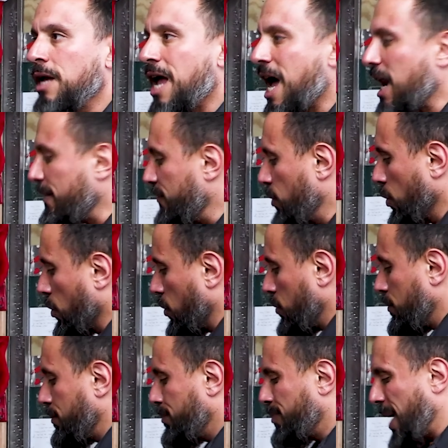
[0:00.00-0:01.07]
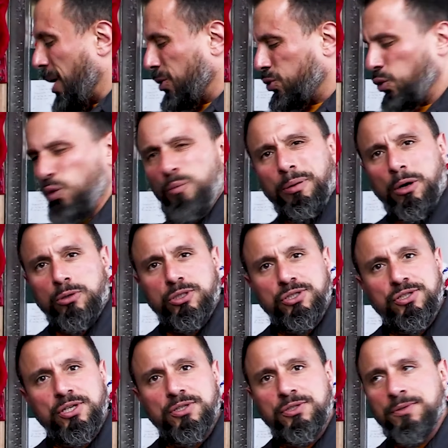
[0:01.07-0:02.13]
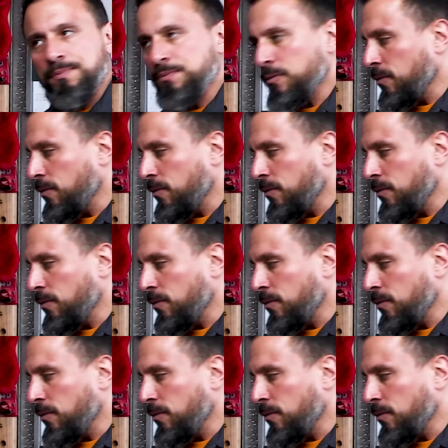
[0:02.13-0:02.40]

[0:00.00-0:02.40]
out of your bare tool purchases.